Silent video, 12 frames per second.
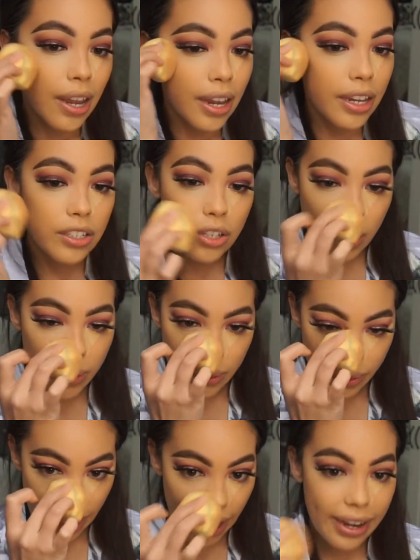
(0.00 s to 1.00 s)
is
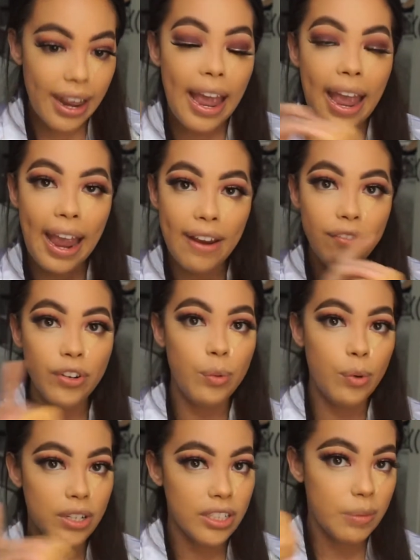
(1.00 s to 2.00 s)
you get
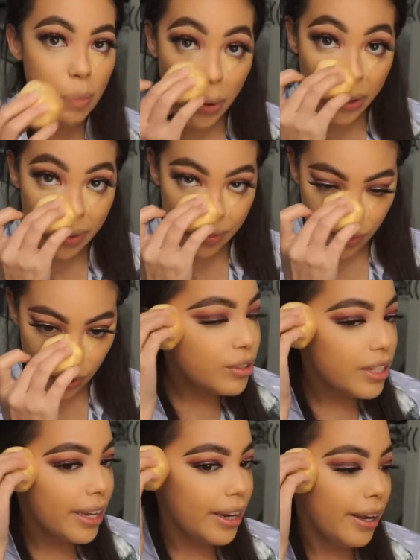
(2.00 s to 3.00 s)
everyone's point of view
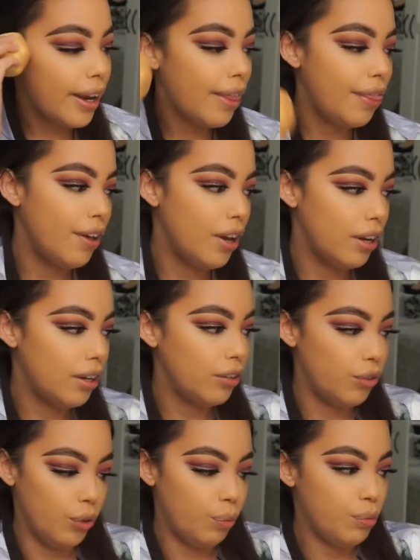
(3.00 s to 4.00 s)
in the
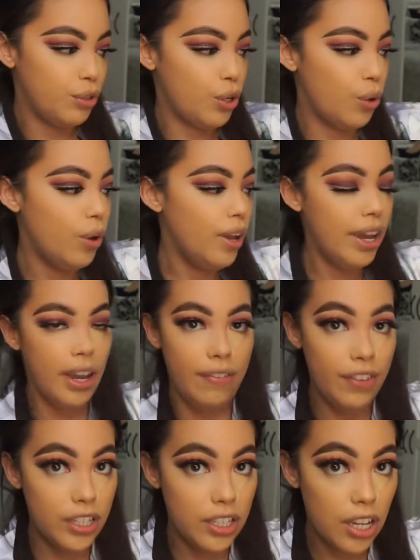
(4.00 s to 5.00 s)
group. So
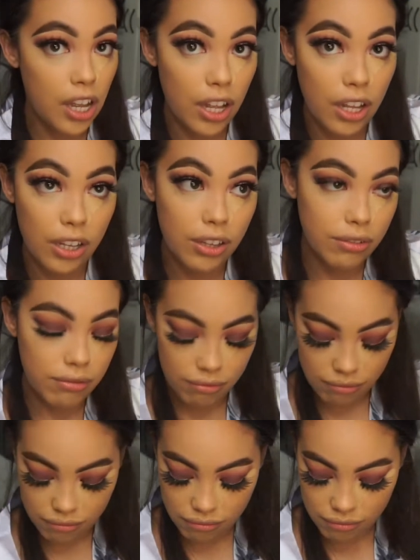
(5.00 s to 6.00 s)
if it's a
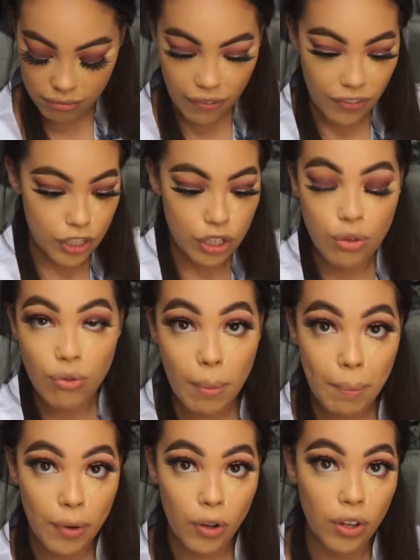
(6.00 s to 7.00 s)

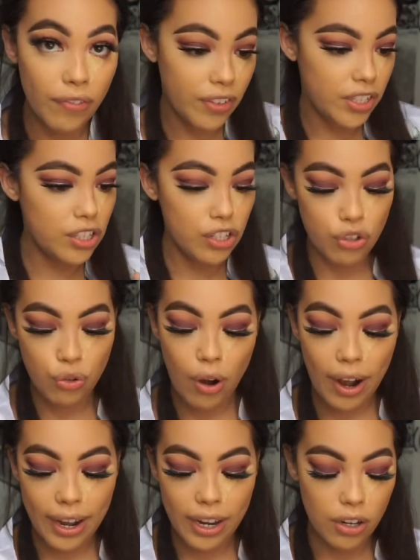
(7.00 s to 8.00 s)
throuple, if it's a
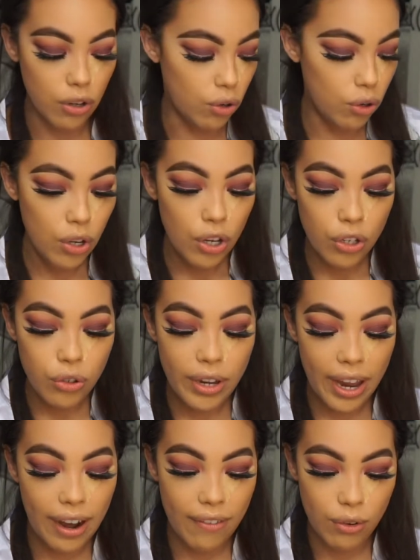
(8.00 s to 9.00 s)
triangle, you
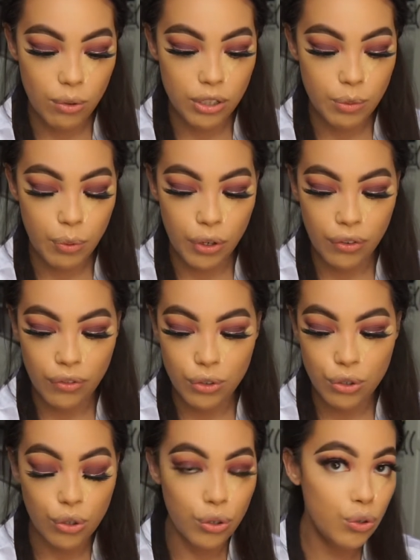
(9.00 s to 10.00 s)
get everyone's point of view,
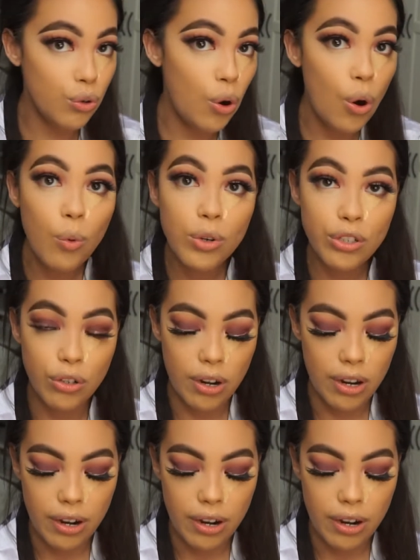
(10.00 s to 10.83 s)
so you always know how